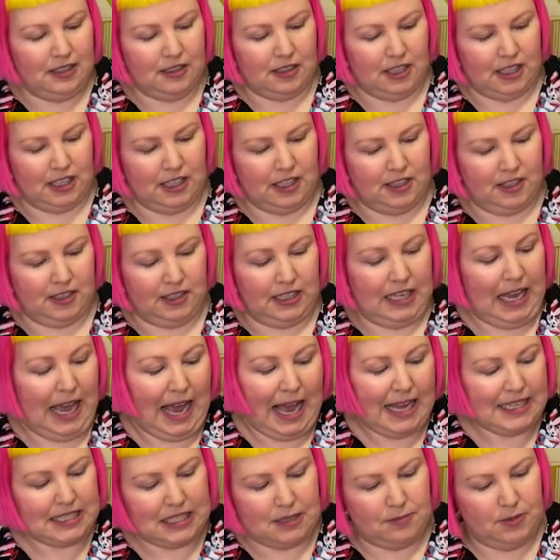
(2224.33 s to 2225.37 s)
uh,
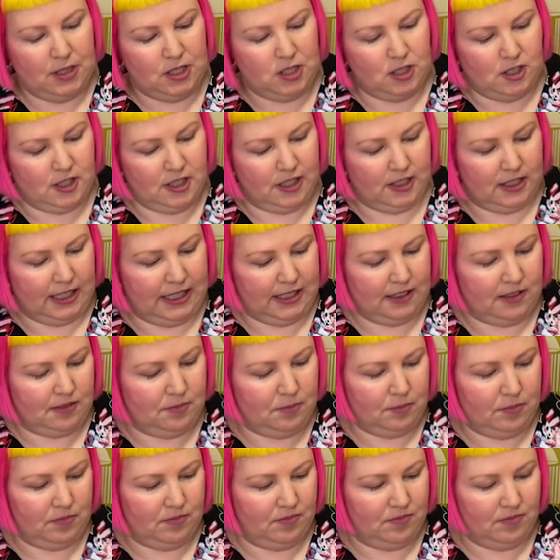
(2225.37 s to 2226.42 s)
cat image on it, like
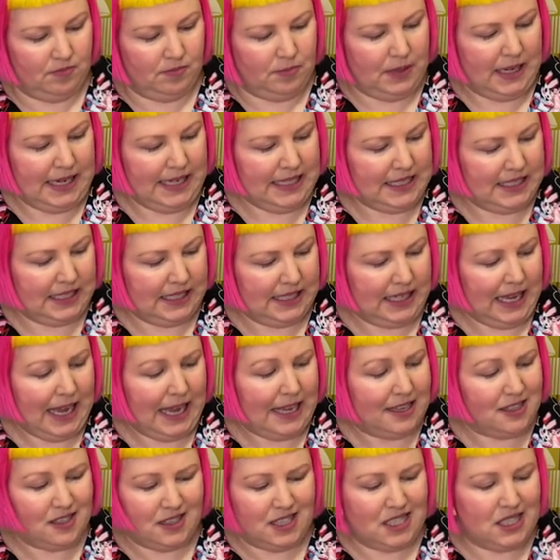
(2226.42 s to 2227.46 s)
pizza
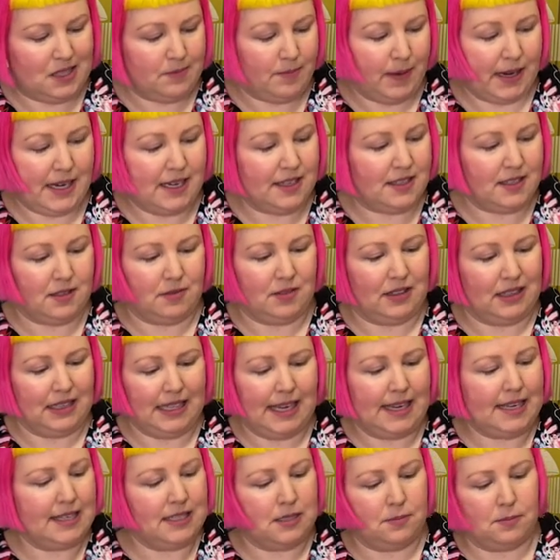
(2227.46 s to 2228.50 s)
cat in space with
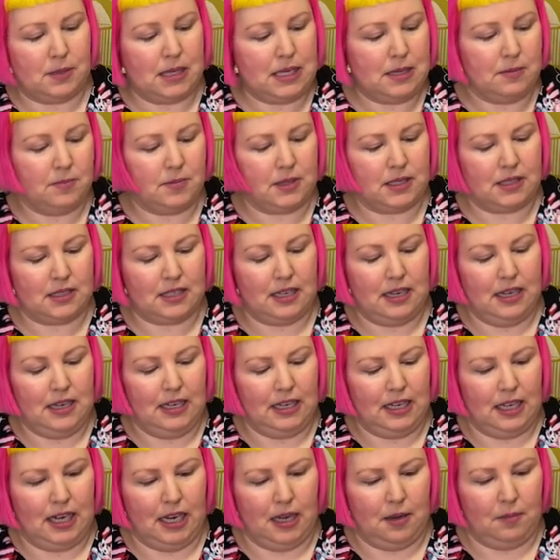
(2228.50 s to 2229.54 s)
laser beams.
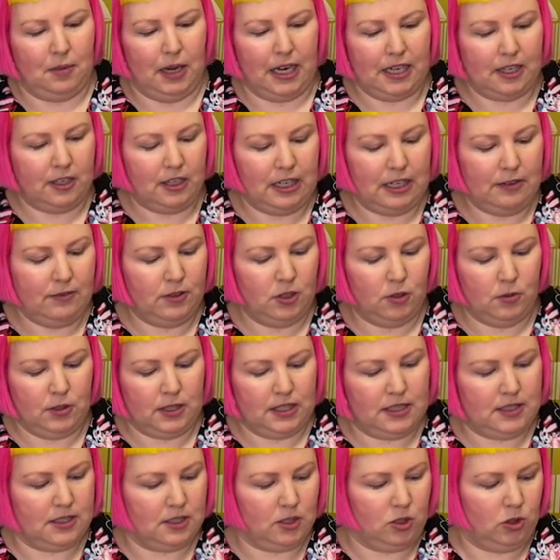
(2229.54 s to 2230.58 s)
Um, I don't even know what
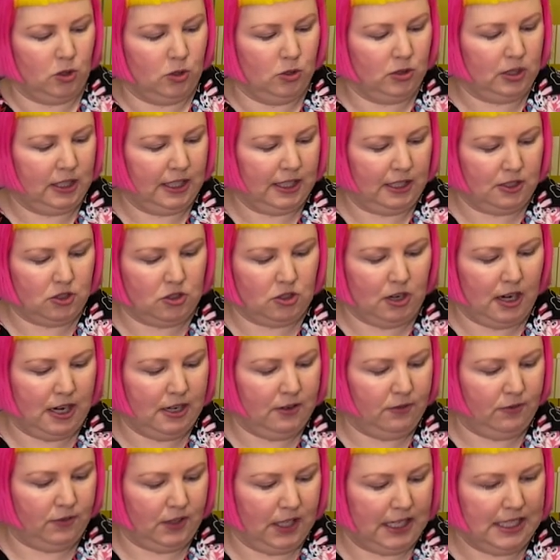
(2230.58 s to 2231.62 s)
this is called. Like I
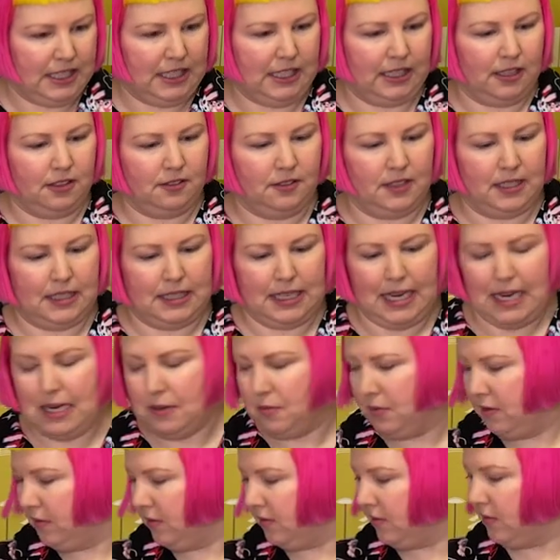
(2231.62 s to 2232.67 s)
tried finding the name
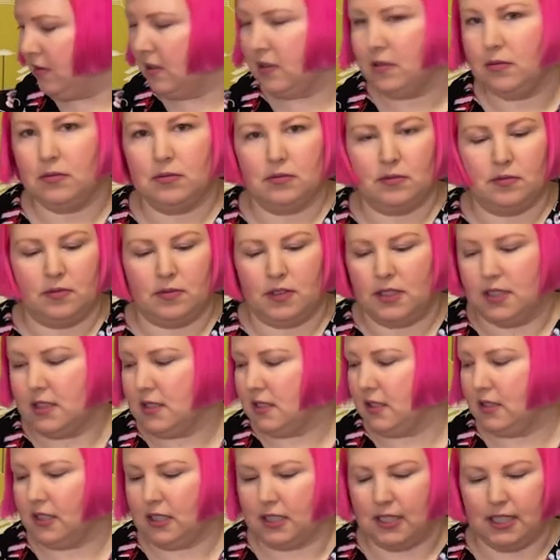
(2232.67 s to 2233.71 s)
of this
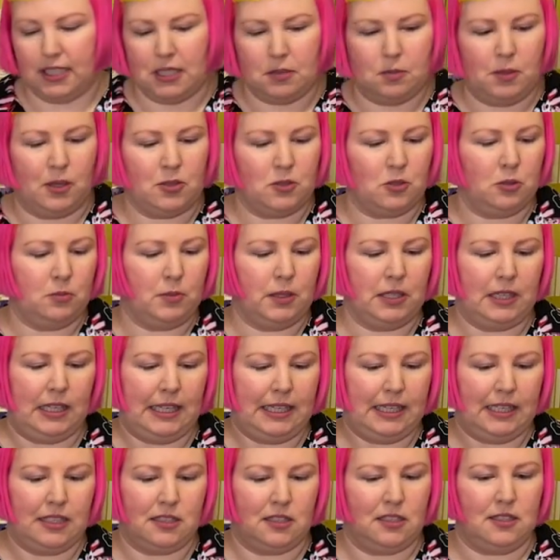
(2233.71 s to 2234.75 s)
on the next puzzle, but
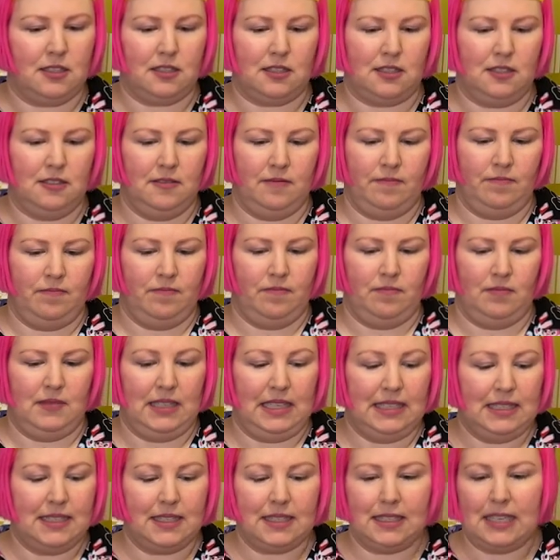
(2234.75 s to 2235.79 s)
like it just
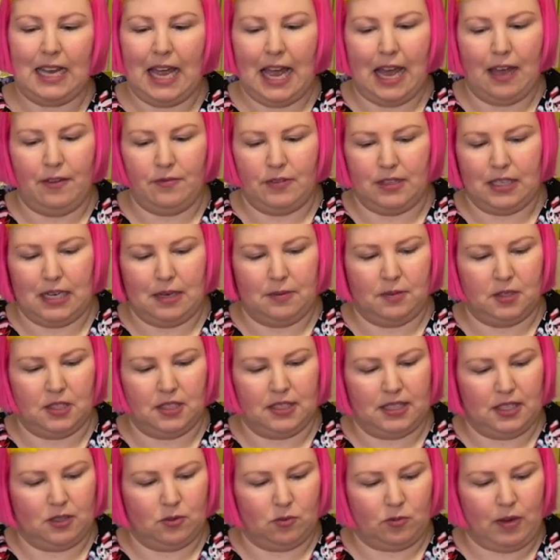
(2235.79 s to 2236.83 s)
doesn't have the name. It
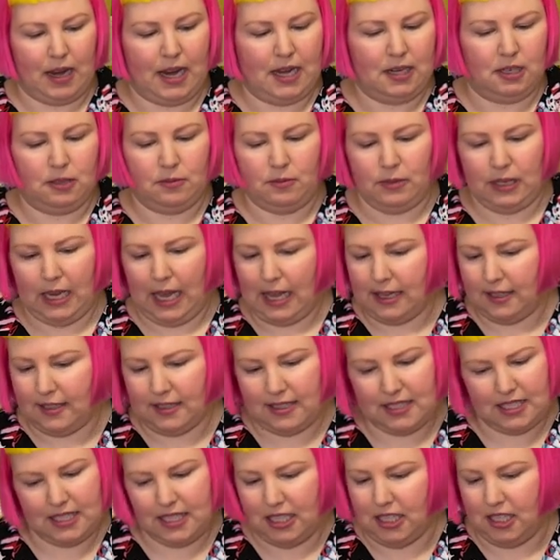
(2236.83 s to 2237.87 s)
just says random
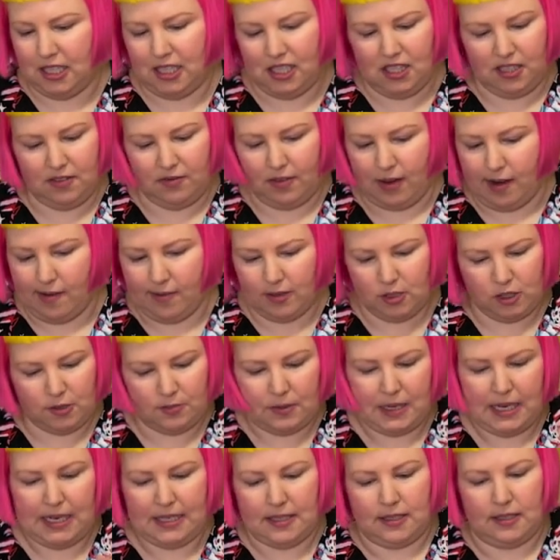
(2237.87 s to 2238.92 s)
galaxy 500
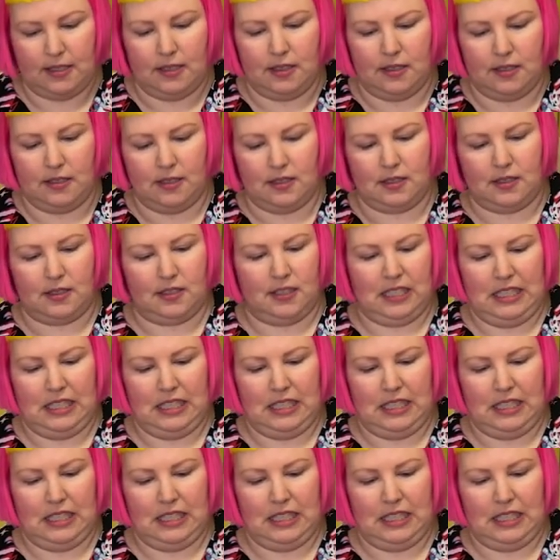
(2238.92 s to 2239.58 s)
pieces